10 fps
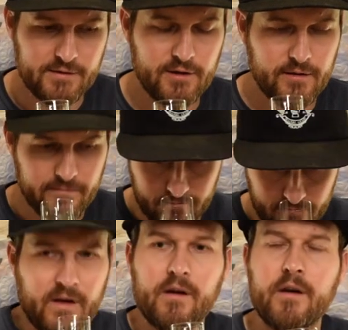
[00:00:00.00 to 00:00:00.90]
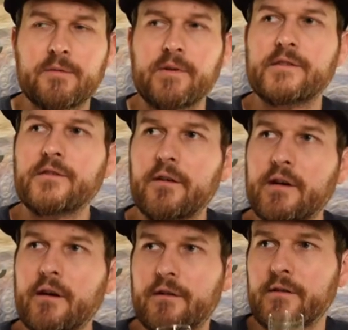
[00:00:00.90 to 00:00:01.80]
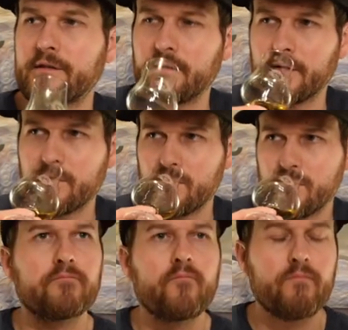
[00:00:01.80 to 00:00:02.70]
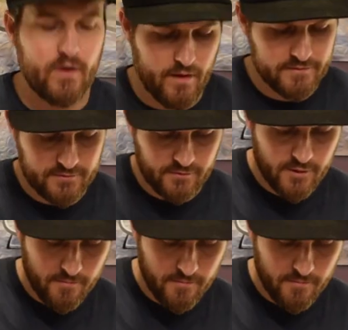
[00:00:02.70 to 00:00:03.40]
is good. Some like salt characteristic. That one's really